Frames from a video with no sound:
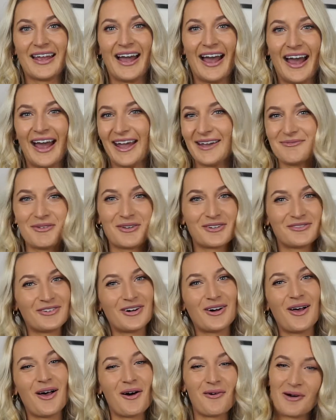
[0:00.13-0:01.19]
Hi beautiful,
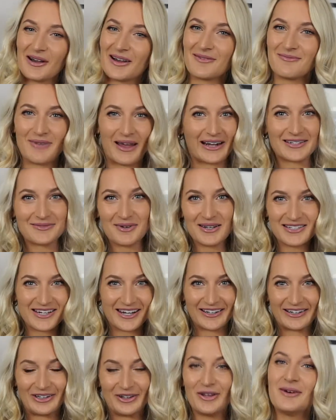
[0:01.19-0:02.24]
welcome back to my
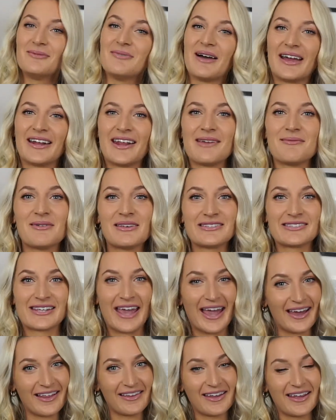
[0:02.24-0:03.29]
channel. My name is
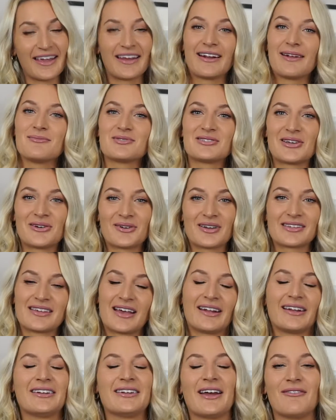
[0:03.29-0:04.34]
Callie and I'm so
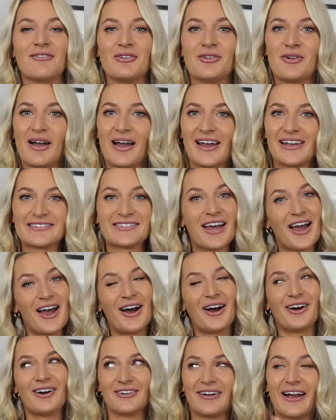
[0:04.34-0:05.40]
excited to have you guys
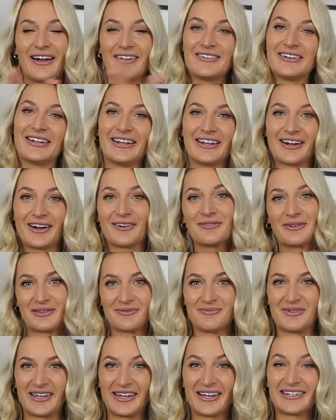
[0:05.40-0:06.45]
around here with
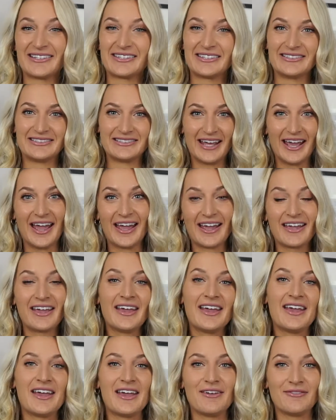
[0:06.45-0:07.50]
me today.
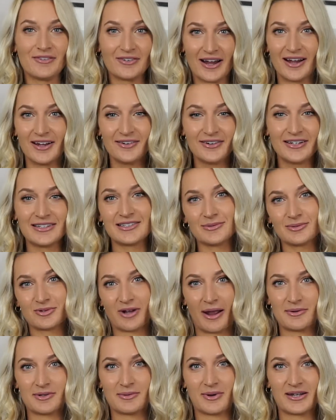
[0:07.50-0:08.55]
If you're not already
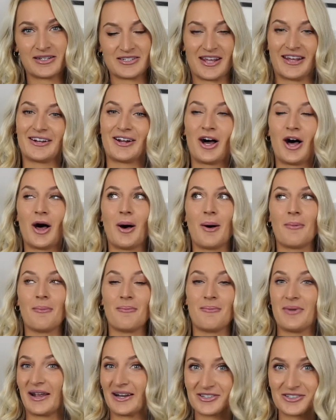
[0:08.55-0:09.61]
subscribed to my channel,
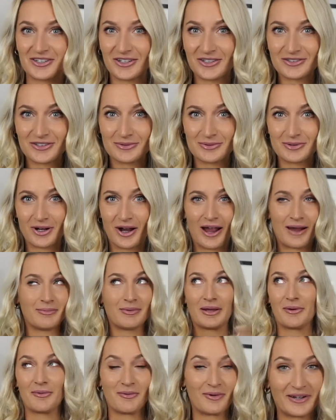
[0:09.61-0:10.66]
make sure you're subscribed.
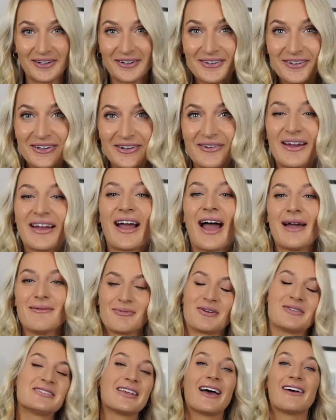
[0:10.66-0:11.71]
Like, what are you doing? I
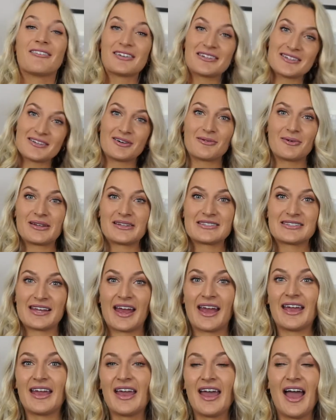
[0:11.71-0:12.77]
post every single
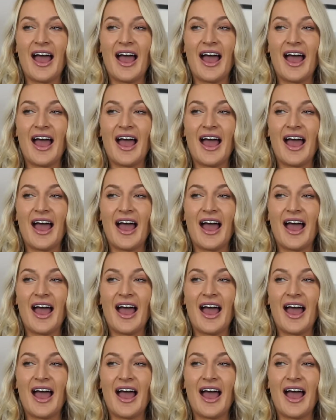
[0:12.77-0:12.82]
Wednesday.